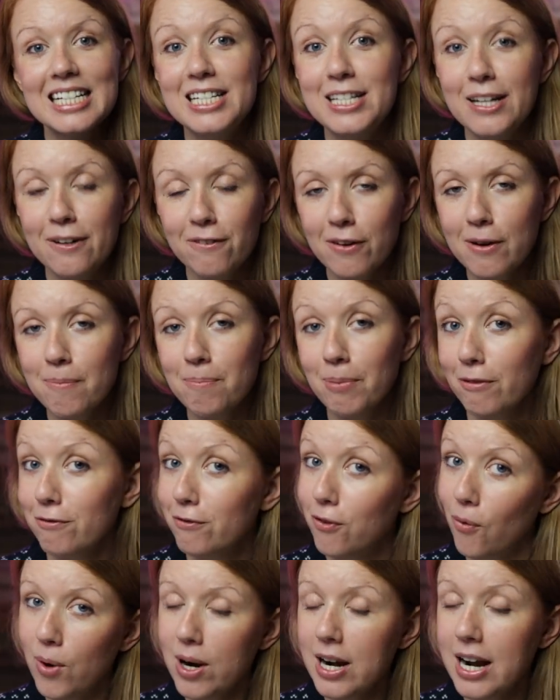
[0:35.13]
different
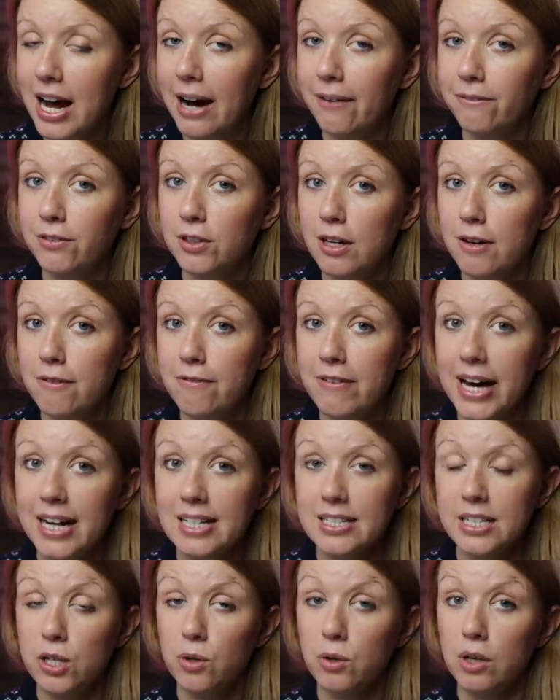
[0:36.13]
before and after
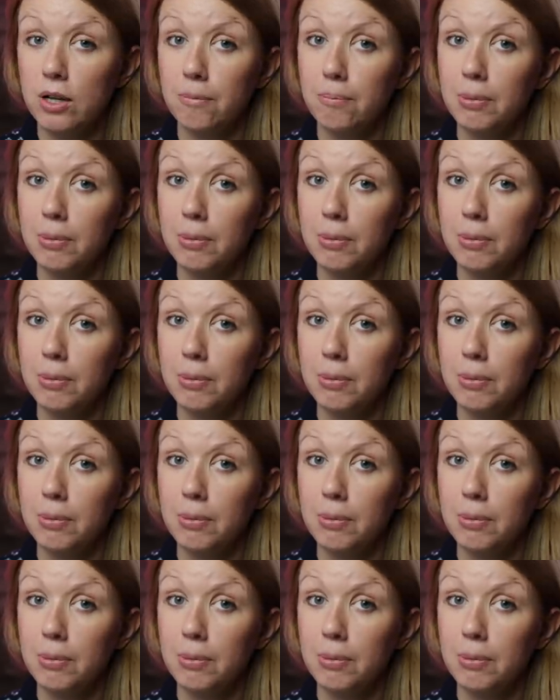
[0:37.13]
effects that you can